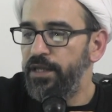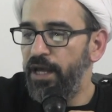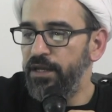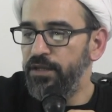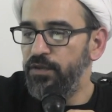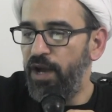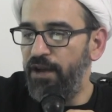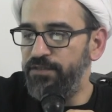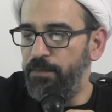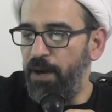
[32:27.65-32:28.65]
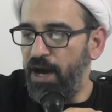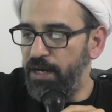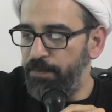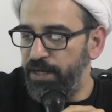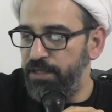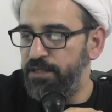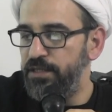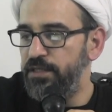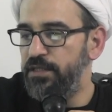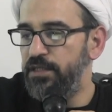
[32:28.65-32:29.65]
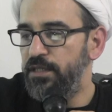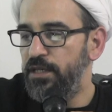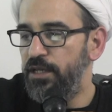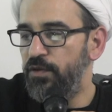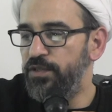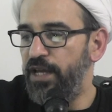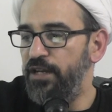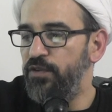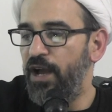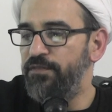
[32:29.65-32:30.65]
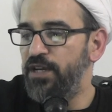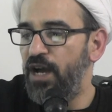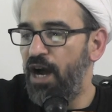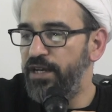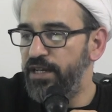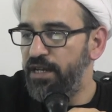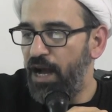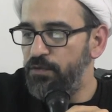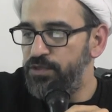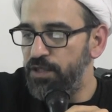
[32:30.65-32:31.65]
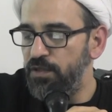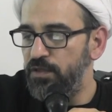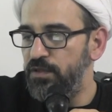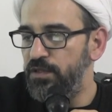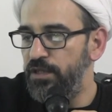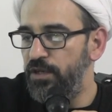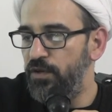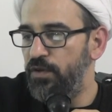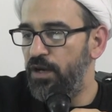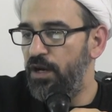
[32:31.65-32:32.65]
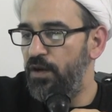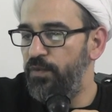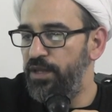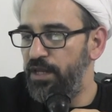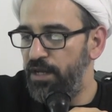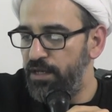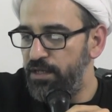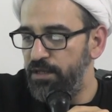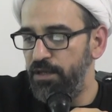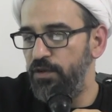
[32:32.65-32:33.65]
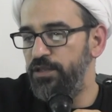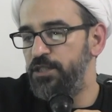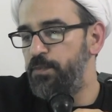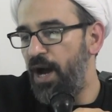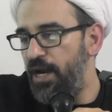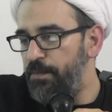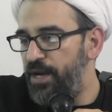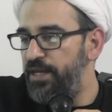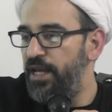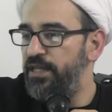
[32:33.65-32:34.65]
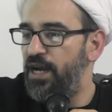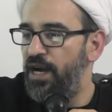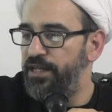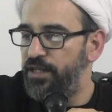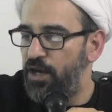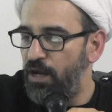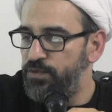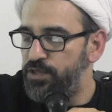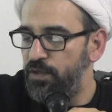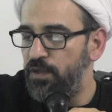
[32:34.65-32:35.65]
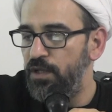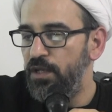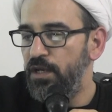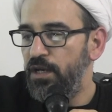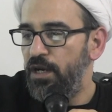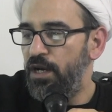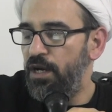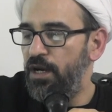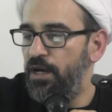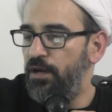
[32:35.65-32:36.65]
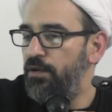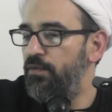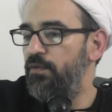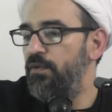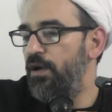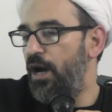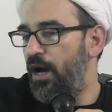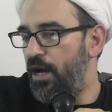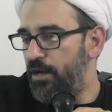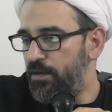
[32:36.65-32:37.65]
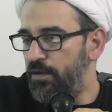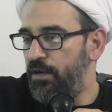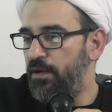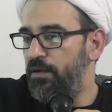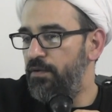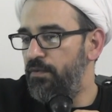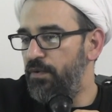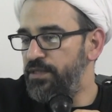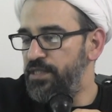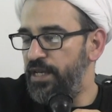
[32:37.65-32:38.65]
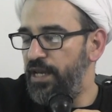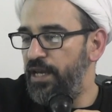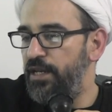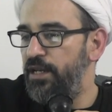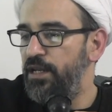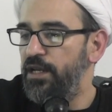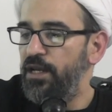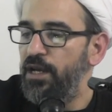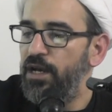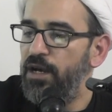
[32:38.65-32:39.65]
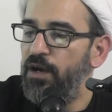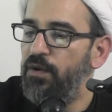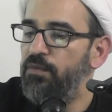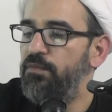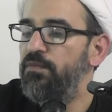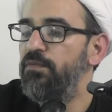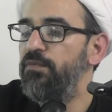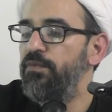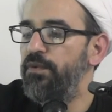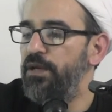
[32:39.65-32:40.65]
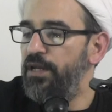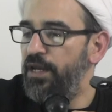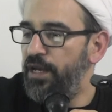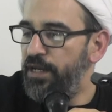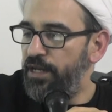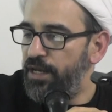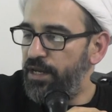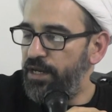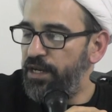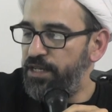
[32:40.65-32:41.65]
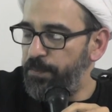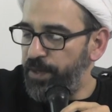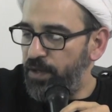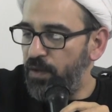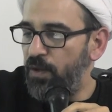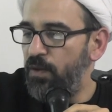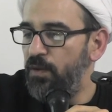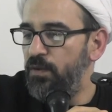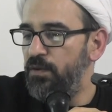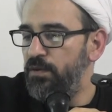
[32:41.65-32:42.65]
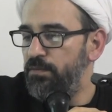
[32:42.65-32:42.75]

Then you have the parliament, you know, then you have the guardian council, you know, uh, within it, you know, this parliament and guardian council uh, are once again uh, in, a, in, a, in a typical,